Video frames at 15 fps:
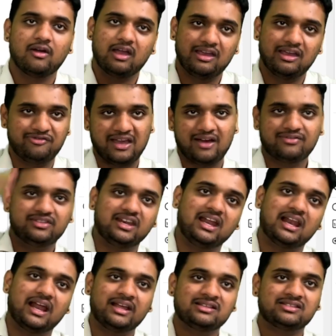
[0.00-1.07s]
If you have 3
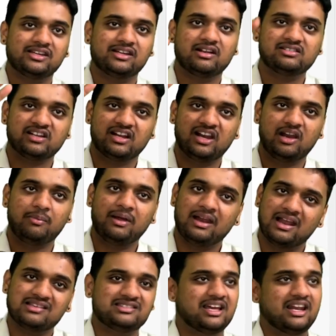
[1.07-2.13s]
lines, it will generally be
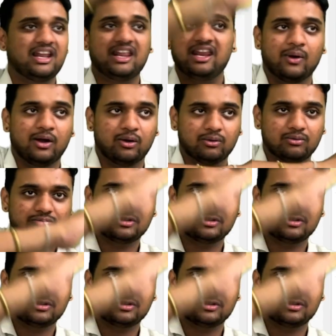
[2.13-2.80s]
less than or equal to.